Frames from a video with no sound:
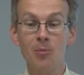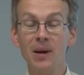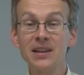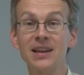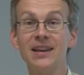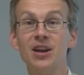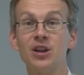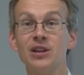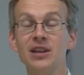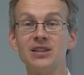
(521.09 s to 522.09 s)
But
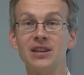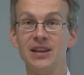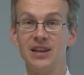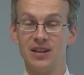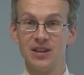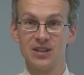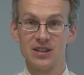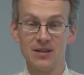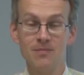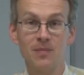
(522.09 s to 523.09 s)
at least in
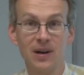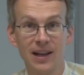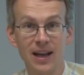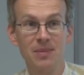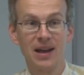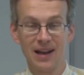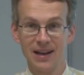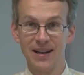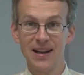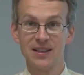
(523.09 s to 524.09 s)
simple chemical
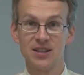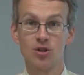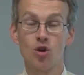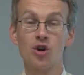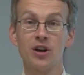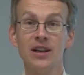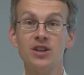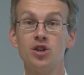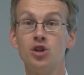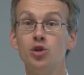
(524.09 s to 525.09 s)
analysis,
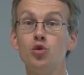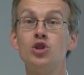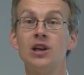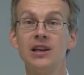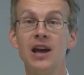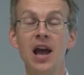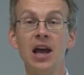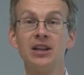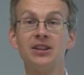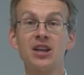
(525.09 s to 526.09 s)
correlation usually
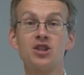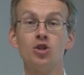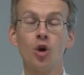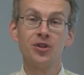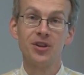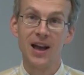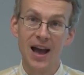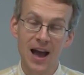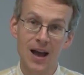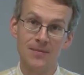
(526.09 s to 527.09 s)
does not
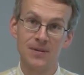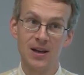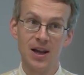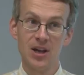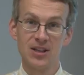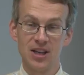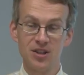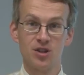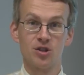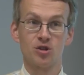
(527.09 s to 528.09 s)
have
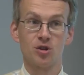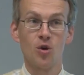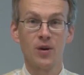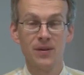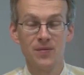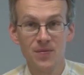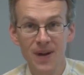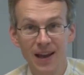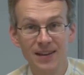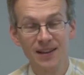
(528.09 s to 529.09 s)
such a strong
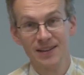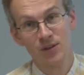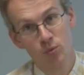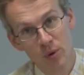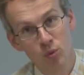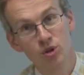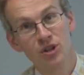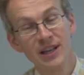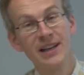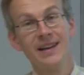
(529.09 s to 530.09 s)
effect that we would
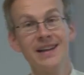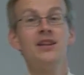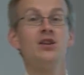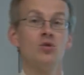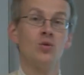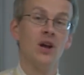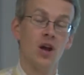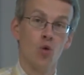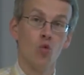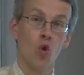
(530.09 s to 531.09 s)
really need to
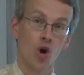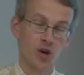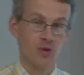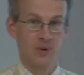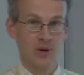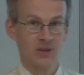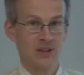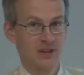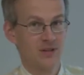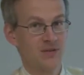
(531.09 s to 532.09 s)
worry about
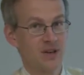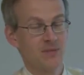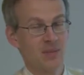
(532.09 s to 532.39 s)
it very